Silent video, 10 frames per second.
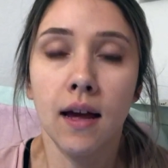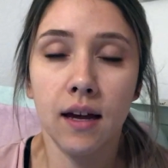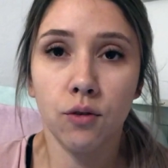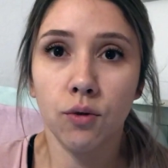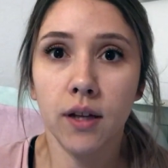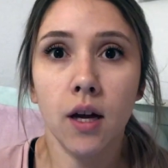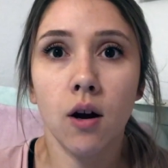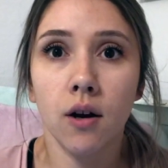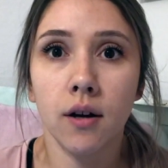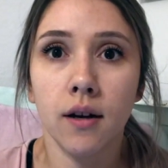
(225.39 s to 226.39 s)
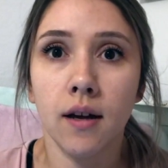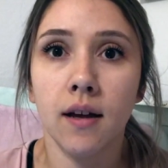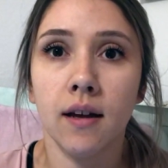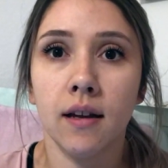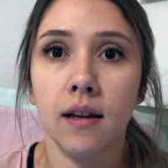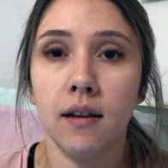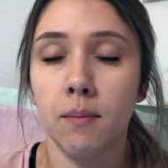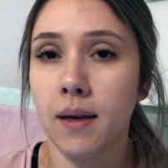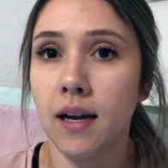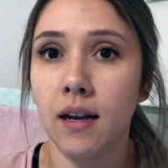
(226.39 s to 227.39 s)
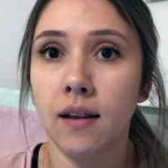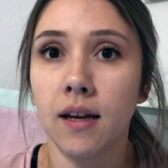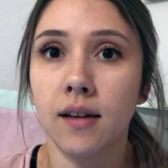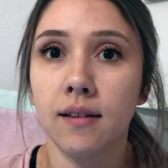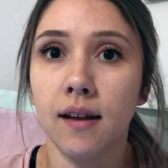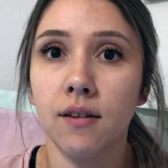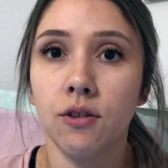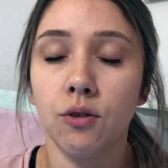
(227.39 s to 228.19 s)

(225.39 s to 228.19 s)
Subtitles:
It's really hard in the beginning, like I said,